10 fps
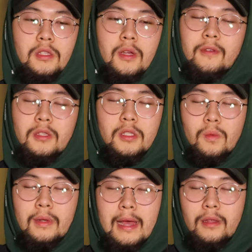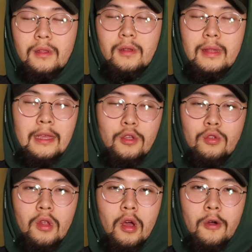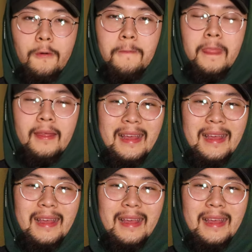So if there's someone out there that you know